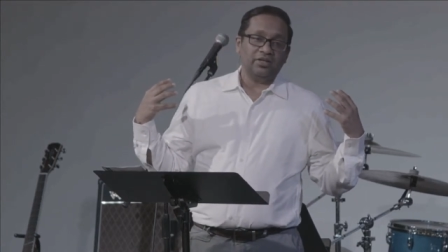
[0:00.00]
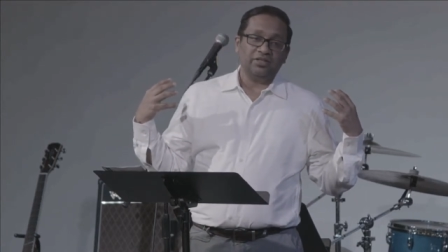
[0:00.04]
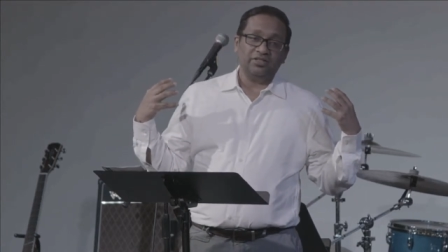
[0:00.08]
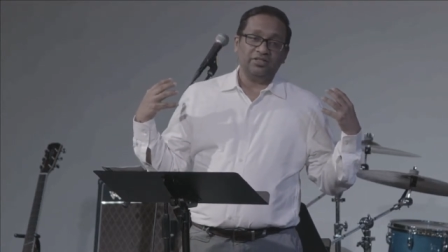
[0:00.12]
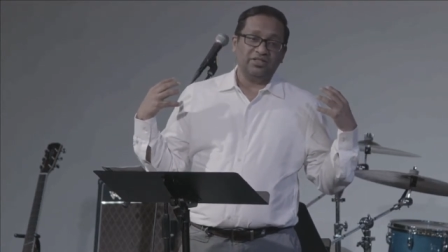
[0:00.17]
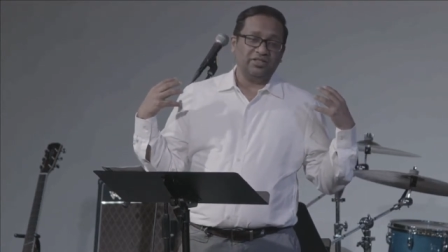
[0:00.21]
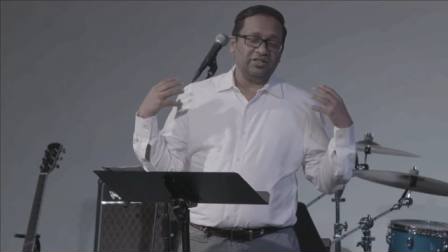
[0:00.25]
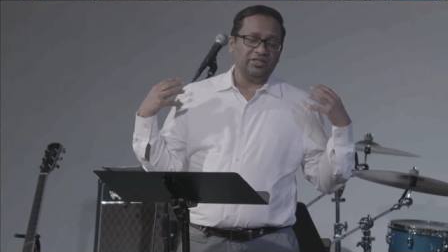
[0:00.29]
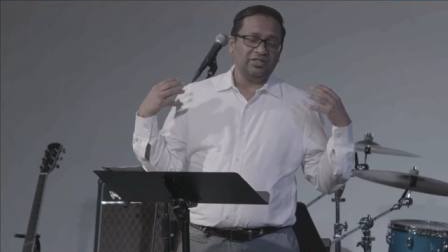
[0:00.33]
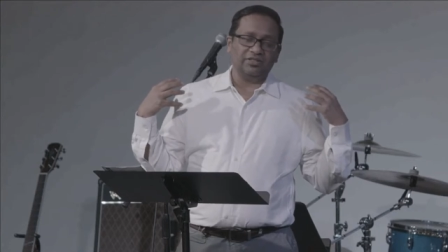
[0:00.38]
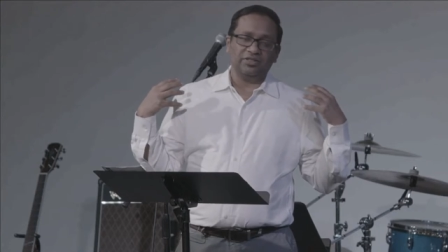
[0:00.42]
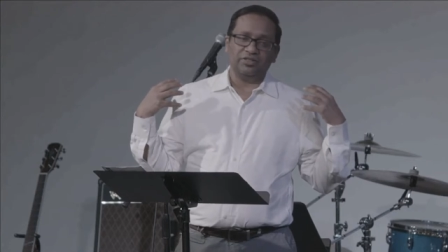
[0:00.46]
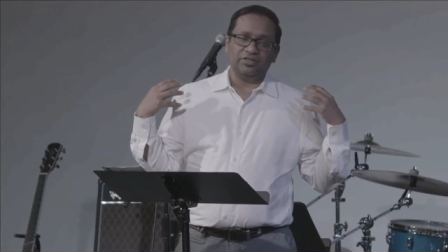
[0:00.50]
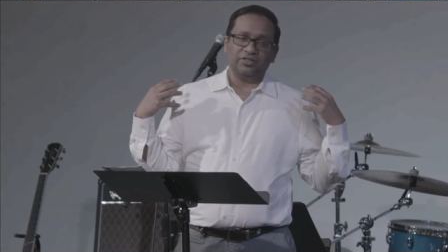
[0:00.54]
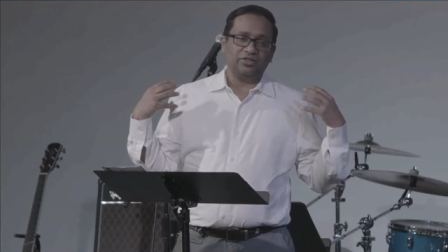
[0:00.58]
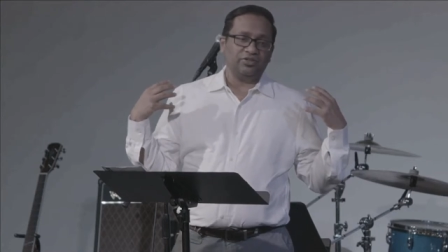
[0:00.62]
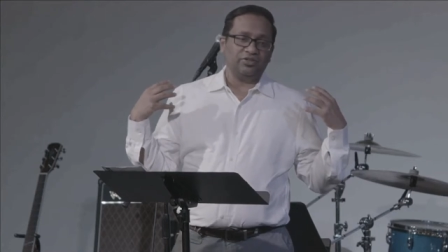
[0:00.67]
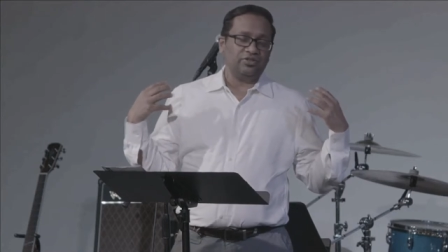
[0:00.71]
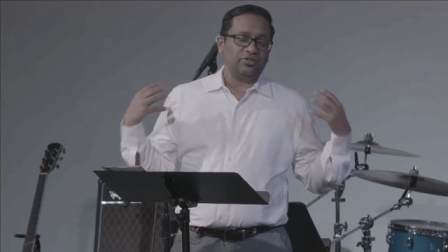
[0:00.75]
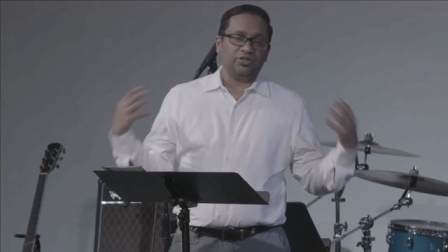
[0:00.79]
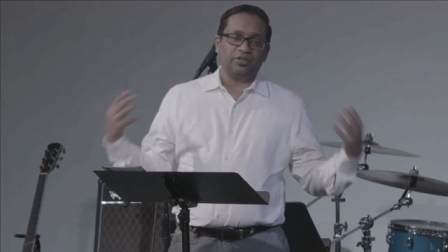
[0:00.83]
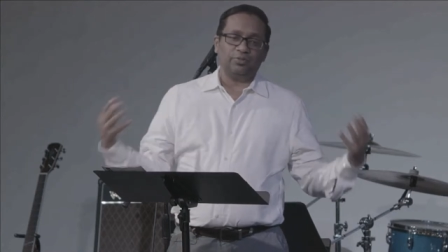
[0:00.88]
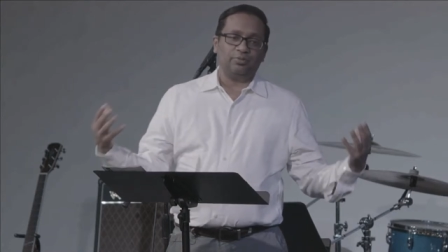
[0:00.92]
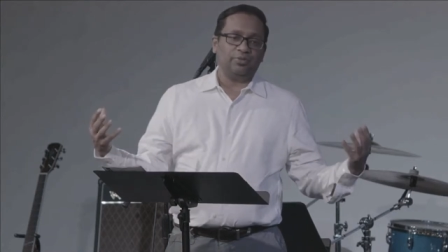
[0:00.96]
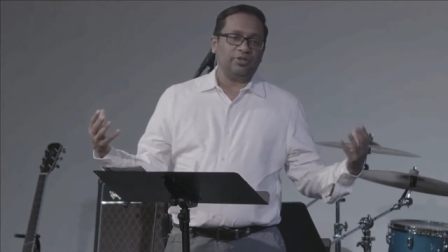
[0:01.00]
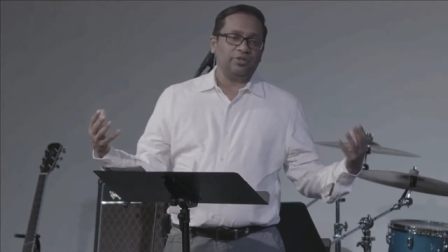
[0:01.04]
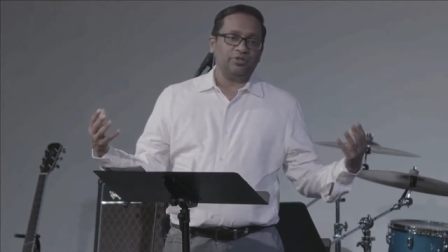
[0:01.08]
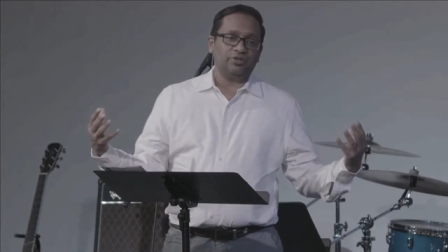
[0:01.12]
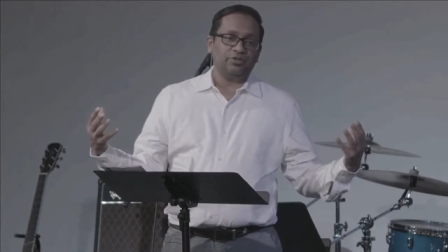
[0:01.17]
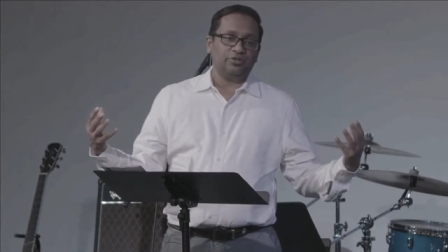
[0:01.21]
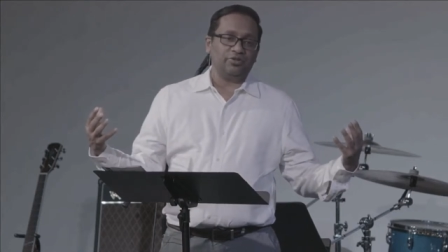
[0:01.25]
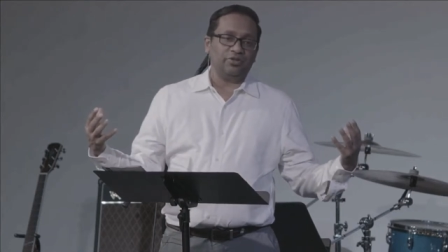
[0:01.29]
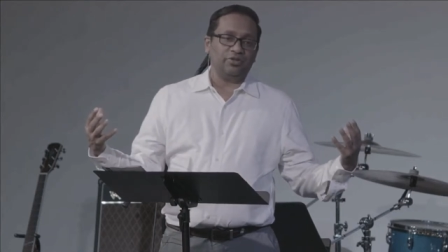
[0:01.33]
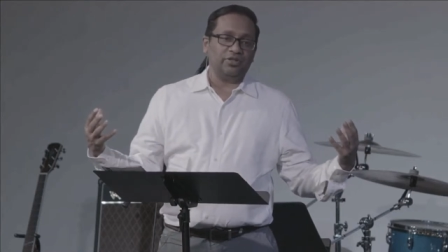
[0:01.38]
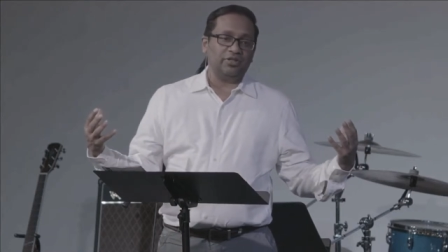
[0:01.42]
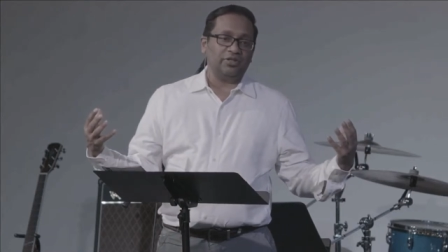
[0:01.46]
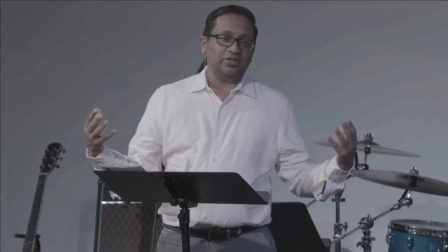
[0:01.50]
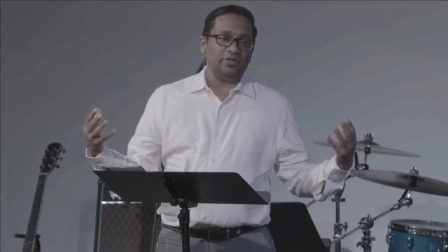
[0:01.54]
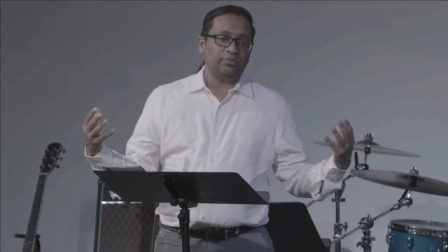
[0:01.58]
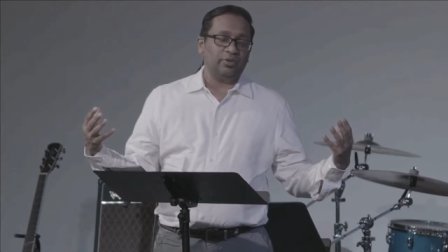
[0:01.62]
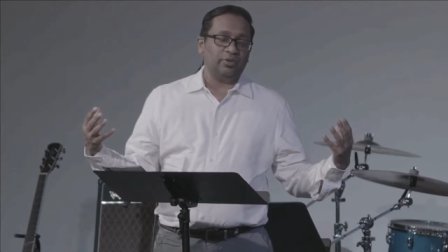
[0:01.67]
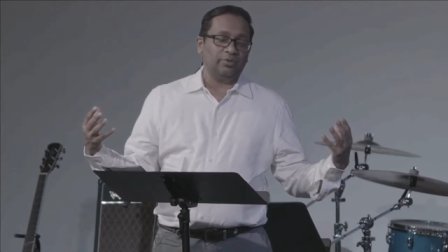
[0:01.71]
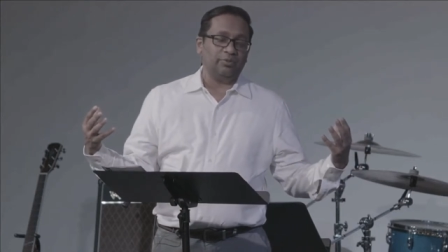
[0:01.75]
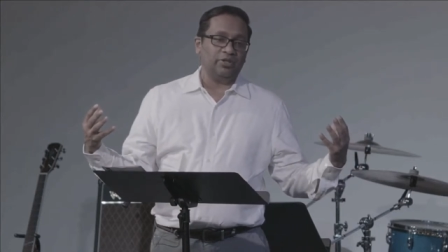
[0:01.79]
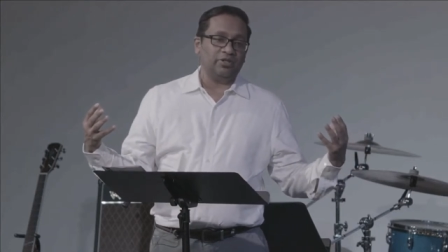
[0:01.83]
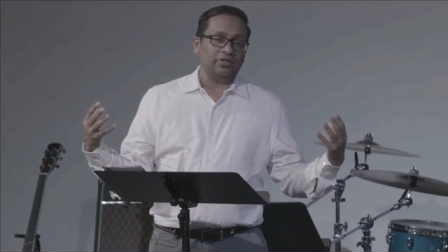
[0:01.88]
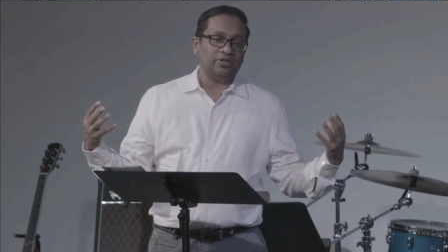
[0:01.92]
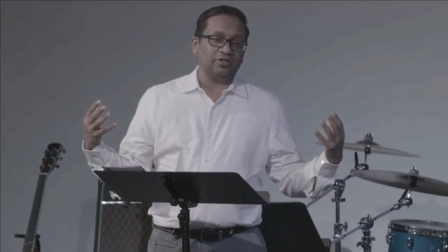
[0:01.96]
Jesus should have been treated.
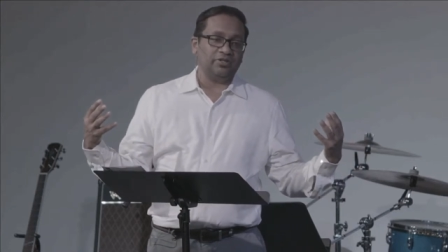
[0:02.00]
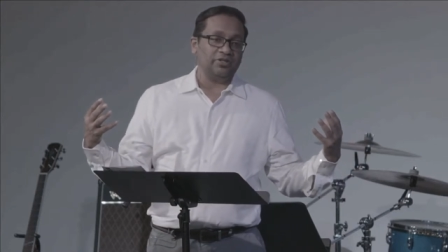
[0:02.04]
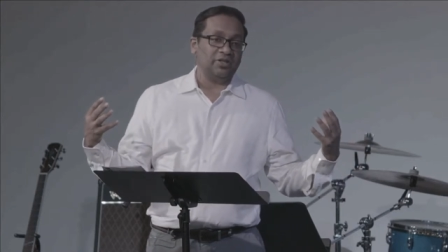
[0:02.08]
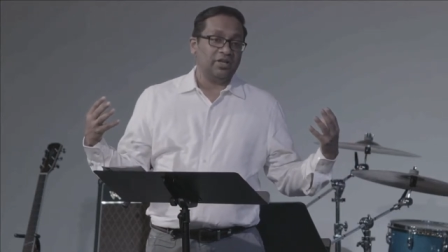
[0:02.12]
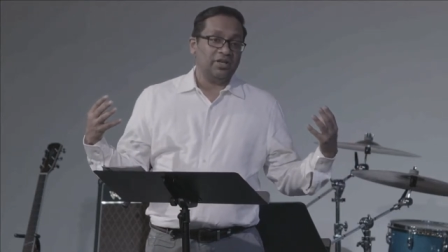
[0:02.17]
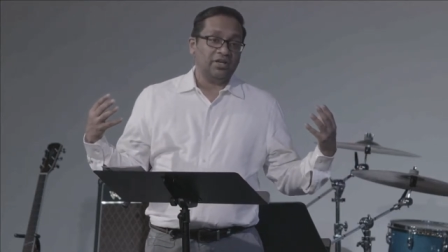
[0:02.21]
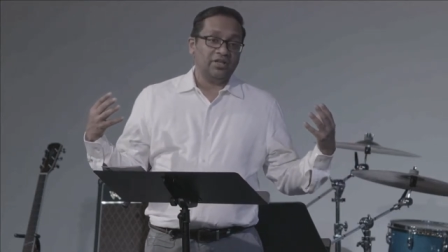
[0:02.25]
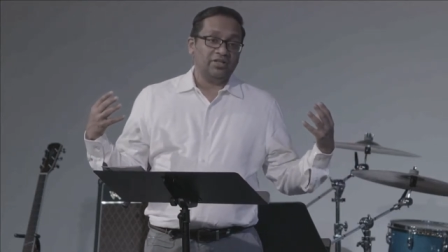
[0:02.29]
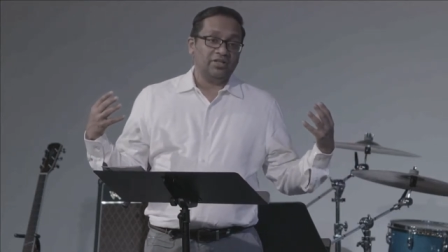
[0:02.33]
But because